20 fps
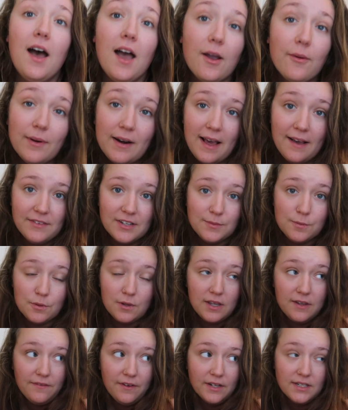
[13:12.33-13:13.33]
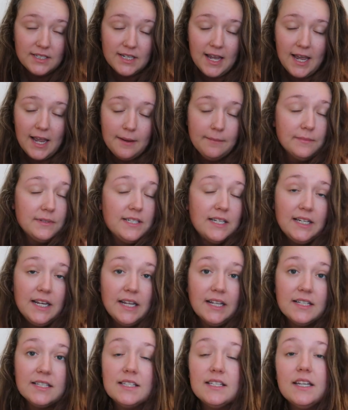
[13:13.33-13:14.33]
I want to have a spooky fun time
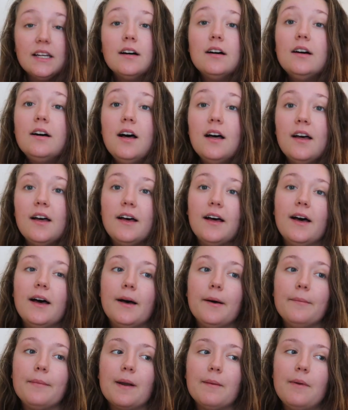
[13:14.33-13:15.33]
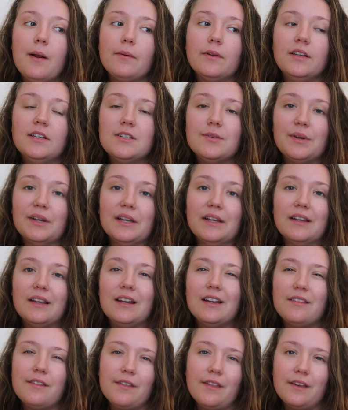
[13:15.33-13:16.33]
today still, um, but I'm not really doing
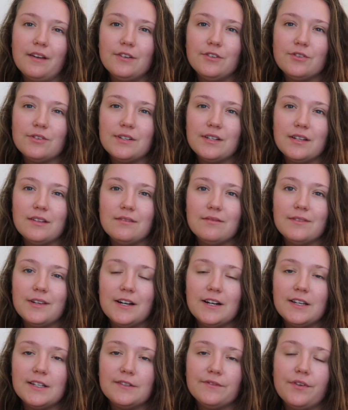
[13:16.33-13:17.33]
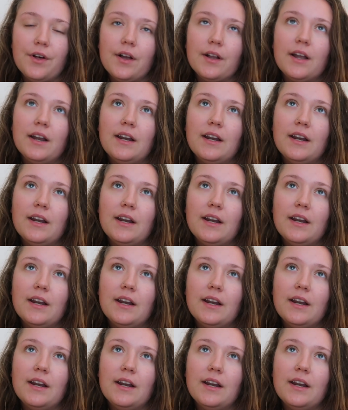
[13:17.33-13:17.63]
anything that interesting that I need to vlog.